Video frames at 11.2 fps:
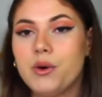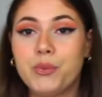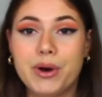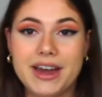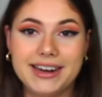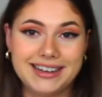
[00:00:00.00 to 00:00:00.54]

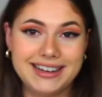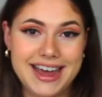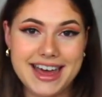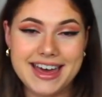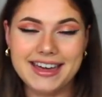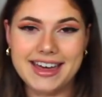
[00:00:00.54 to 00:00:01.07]
wide
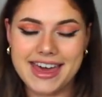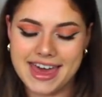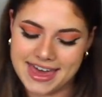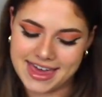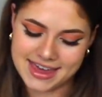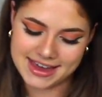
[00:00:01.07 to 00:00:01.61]
leg
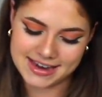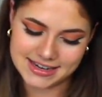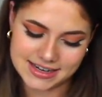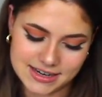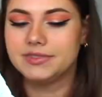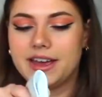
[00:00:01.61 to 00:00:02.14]
and
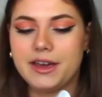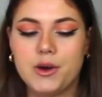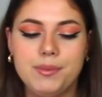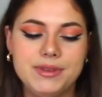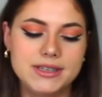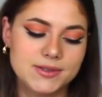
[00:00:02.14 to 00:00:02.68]
I hope
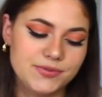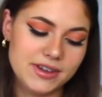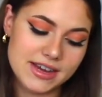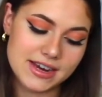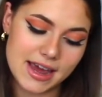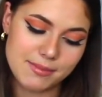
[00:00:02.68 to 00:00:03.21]
these
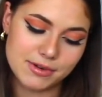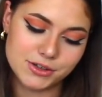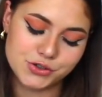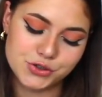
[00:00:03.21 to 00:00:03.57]
fit. I'm not sure